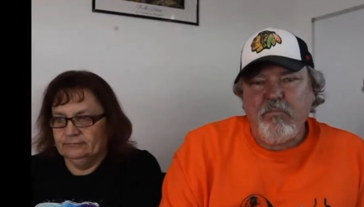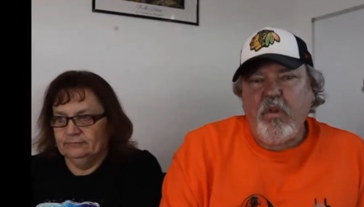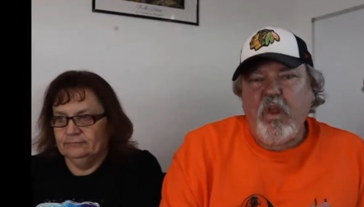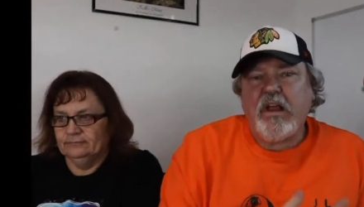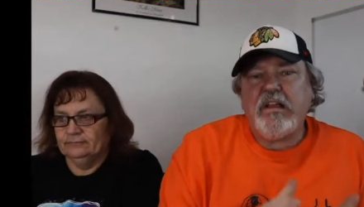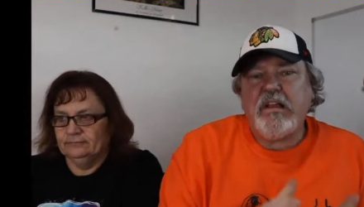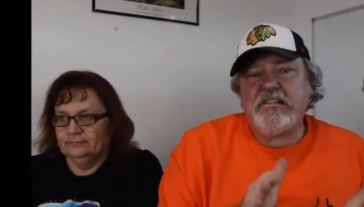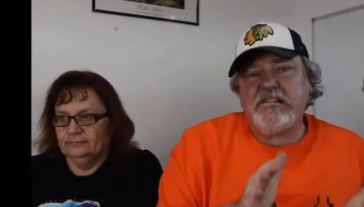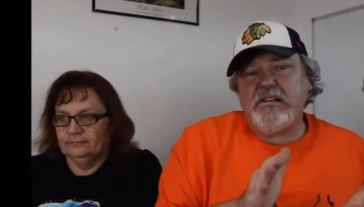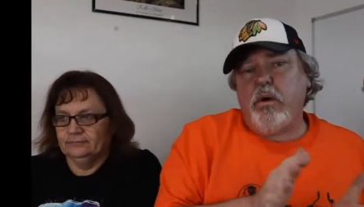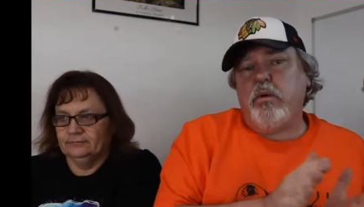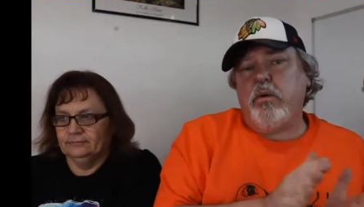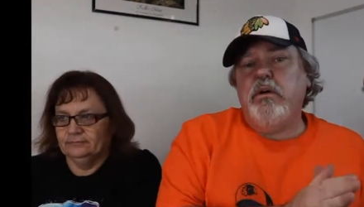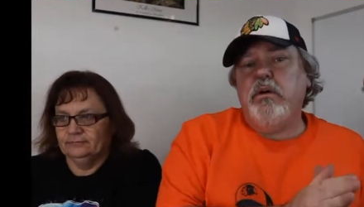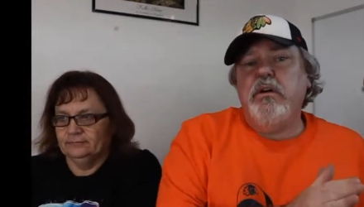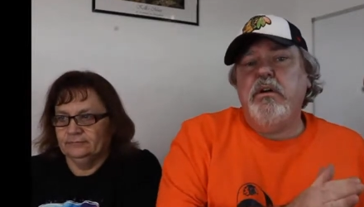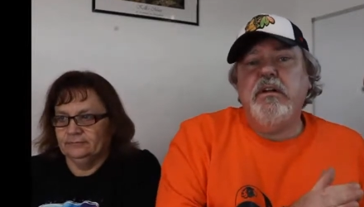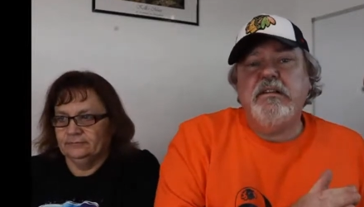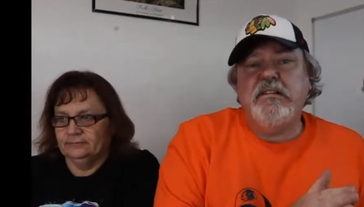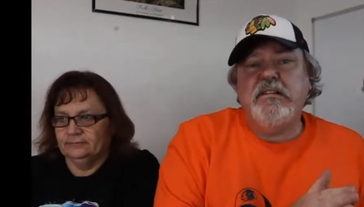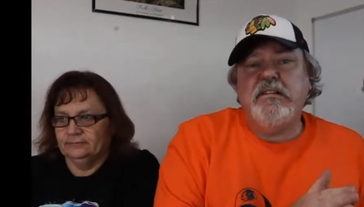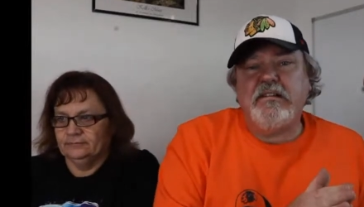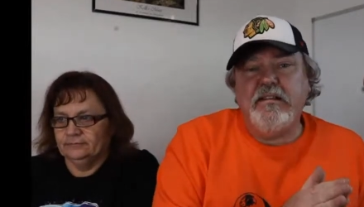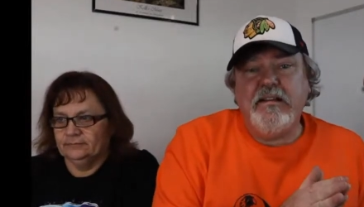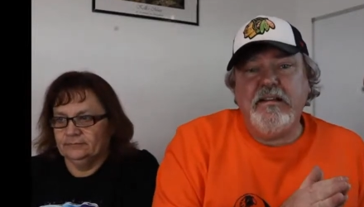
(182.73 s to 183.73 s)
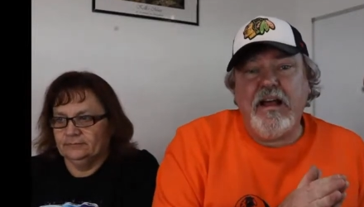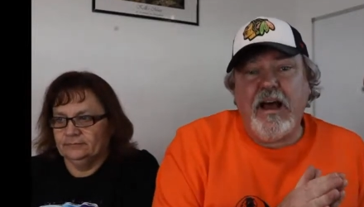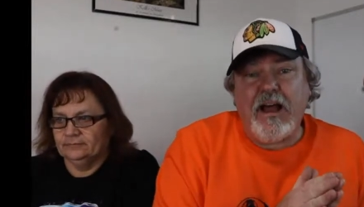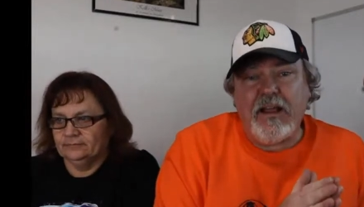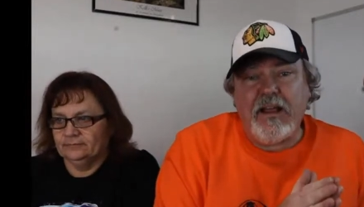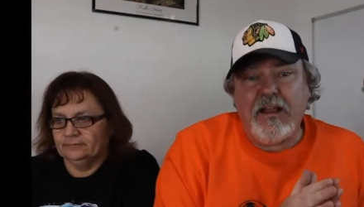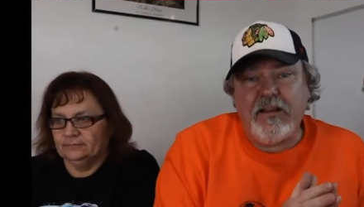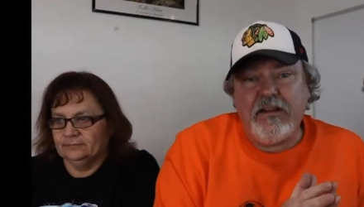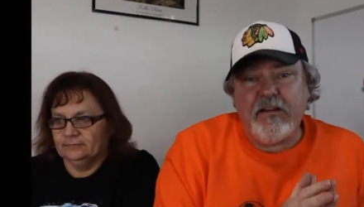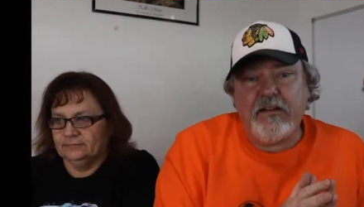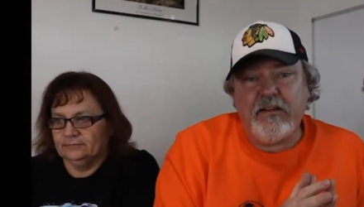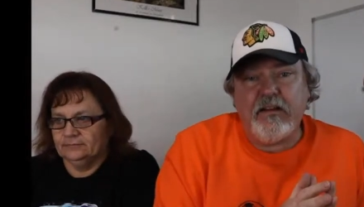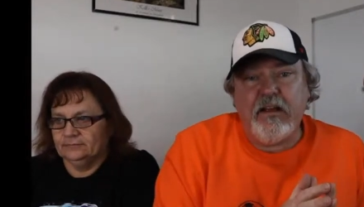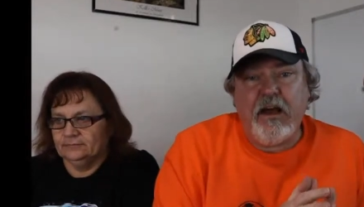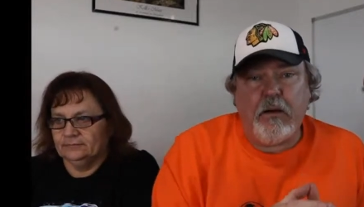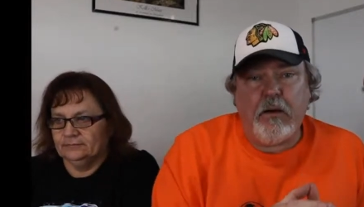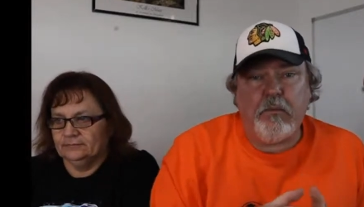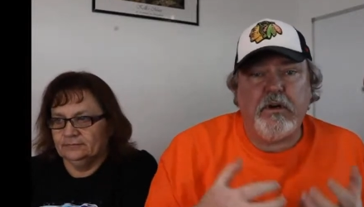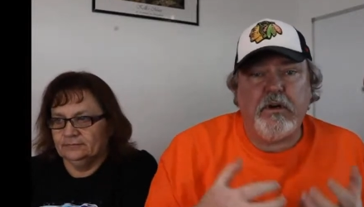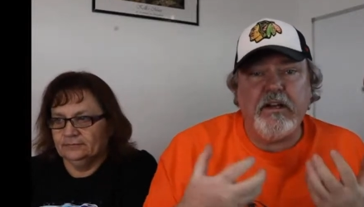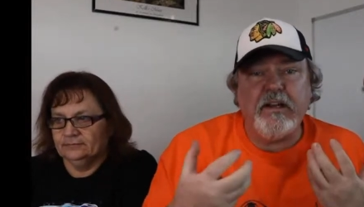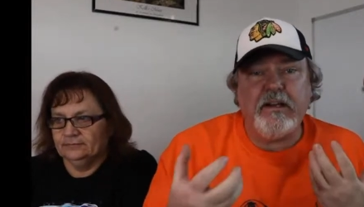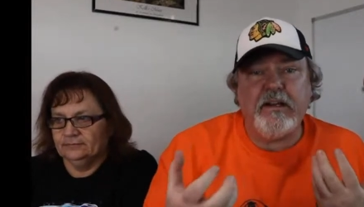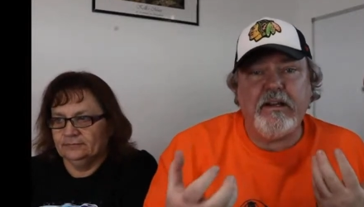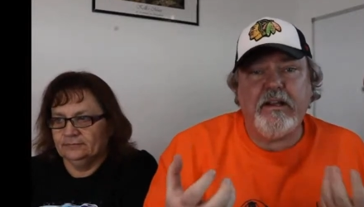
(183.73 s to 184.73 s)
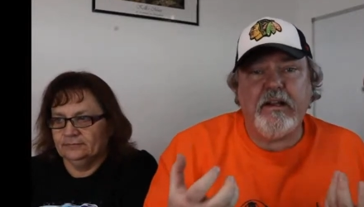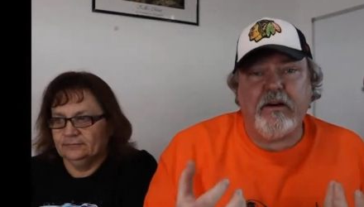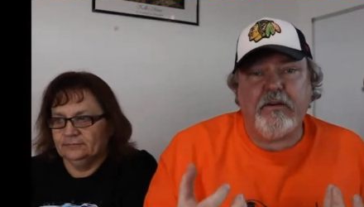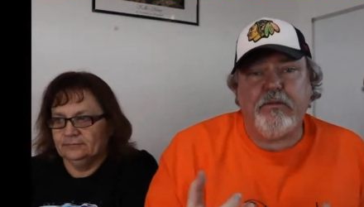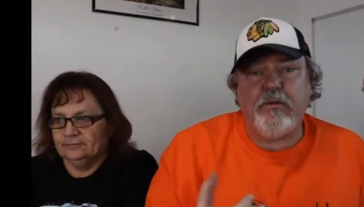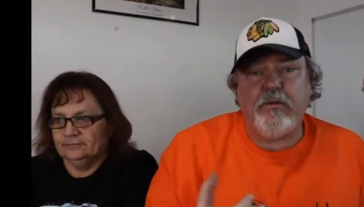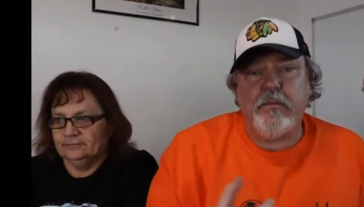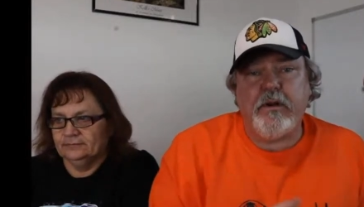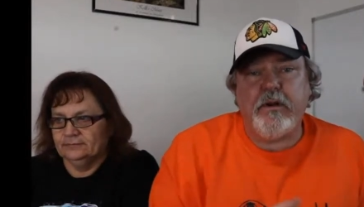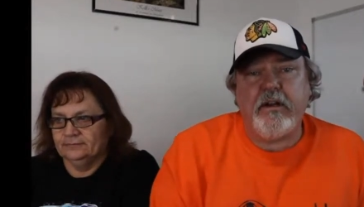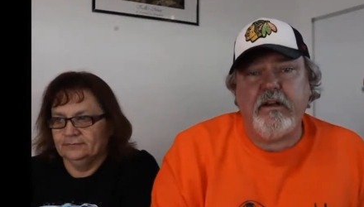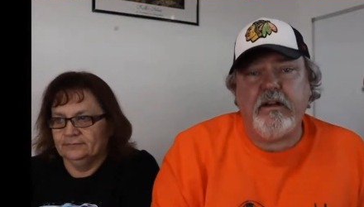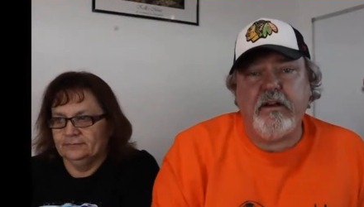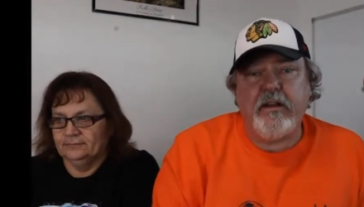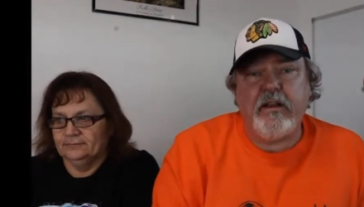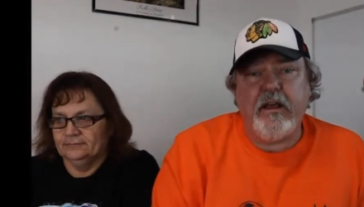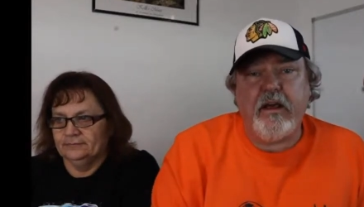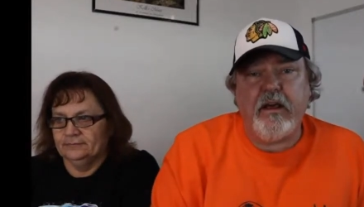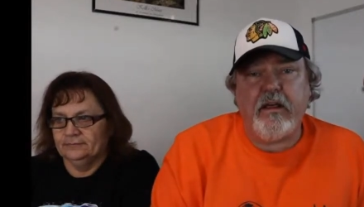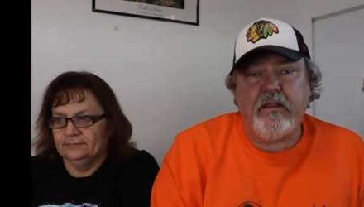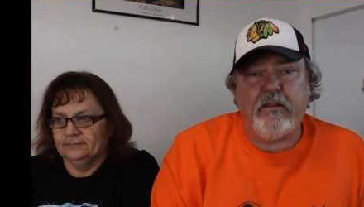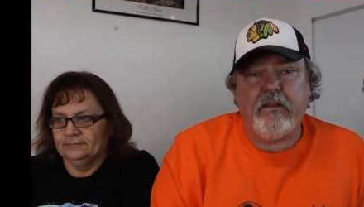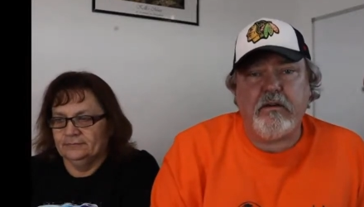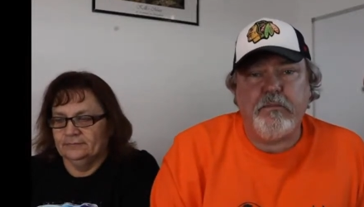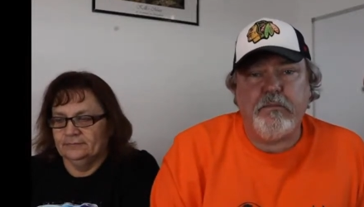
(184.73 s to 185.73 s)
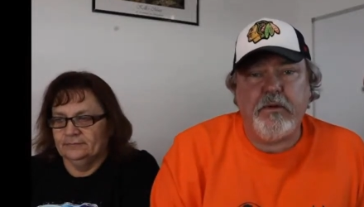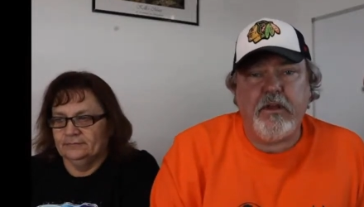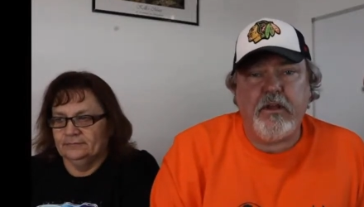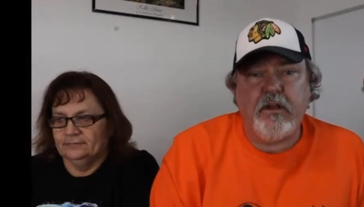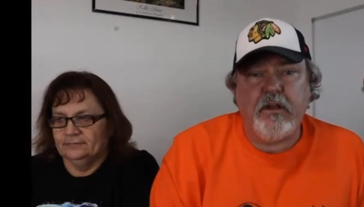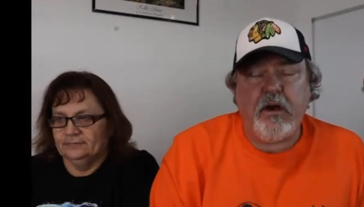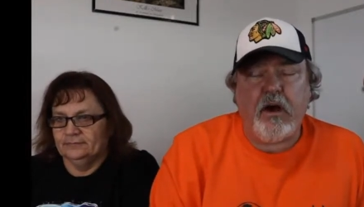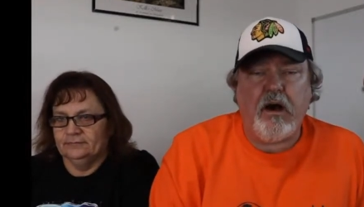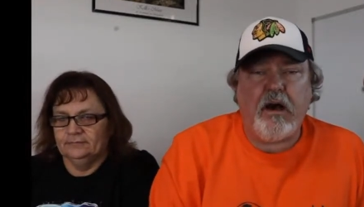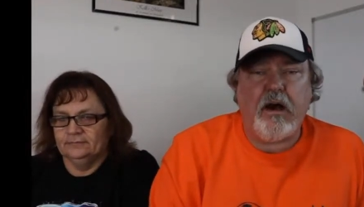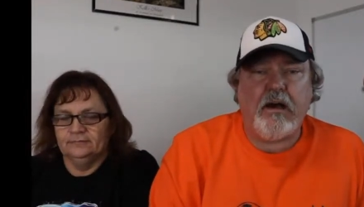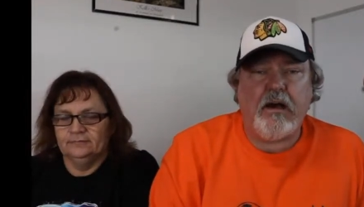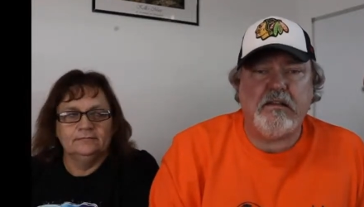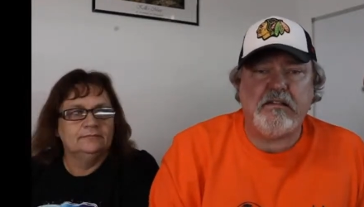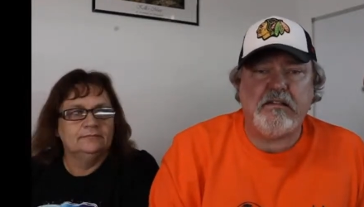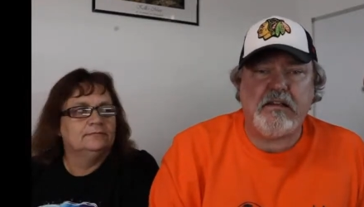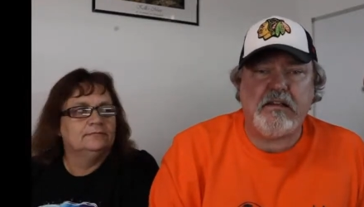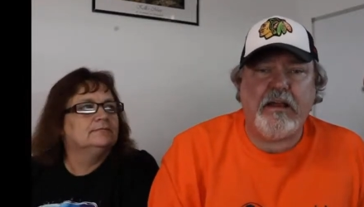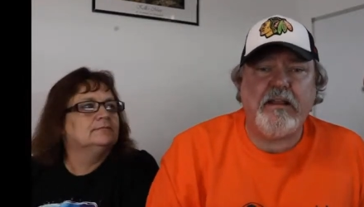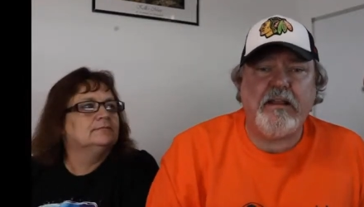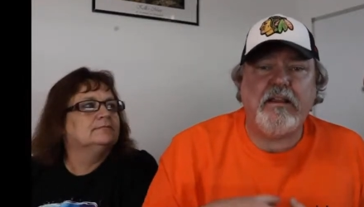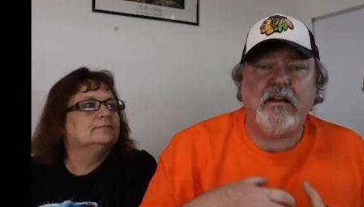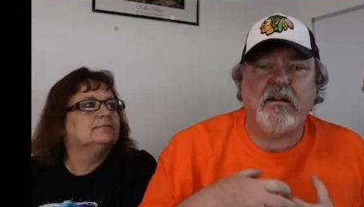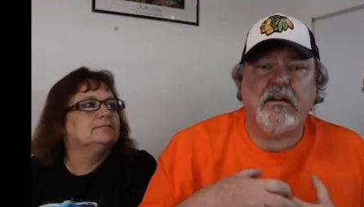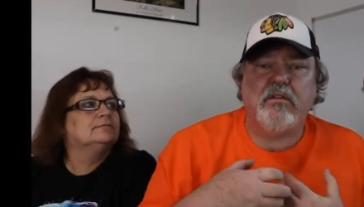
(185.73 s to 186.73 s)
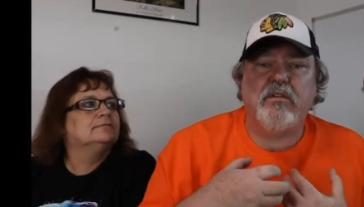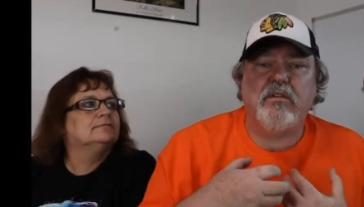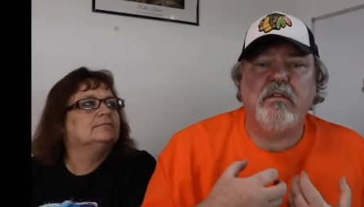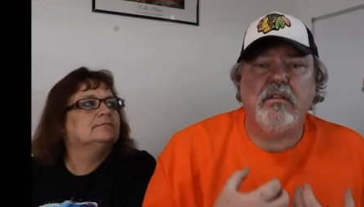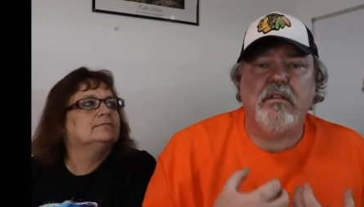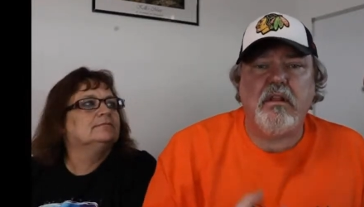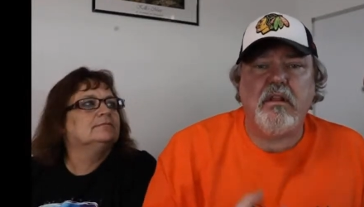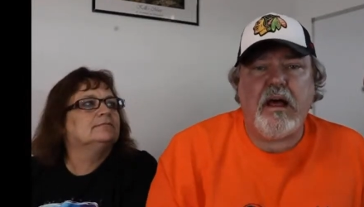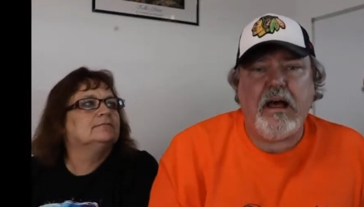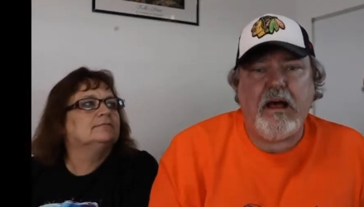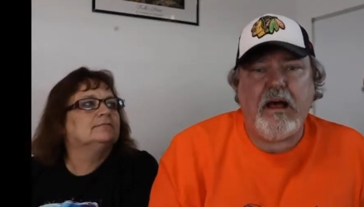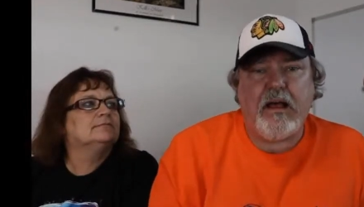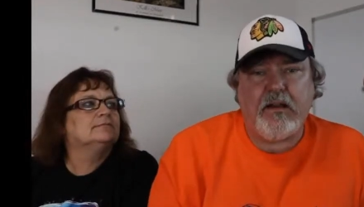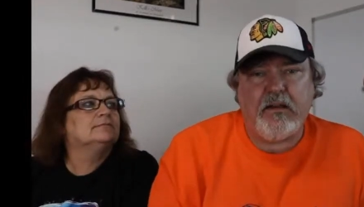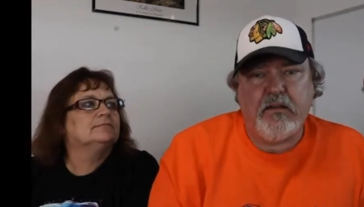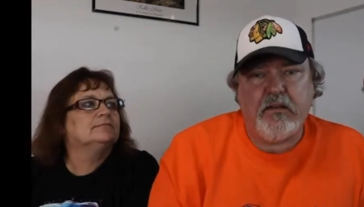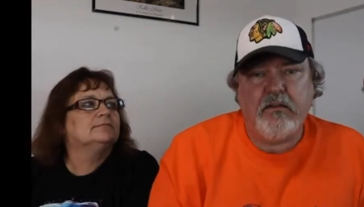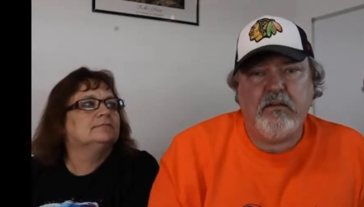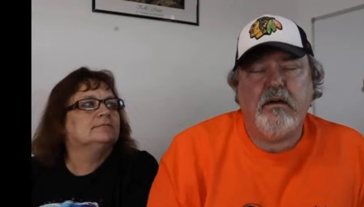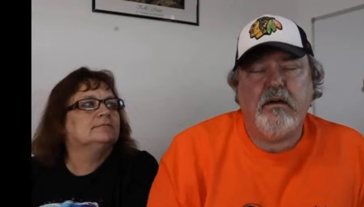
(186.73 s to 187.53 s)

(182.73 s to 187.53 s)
Speaker 1: So tonight, I wanted to get everybody together because I get a lot.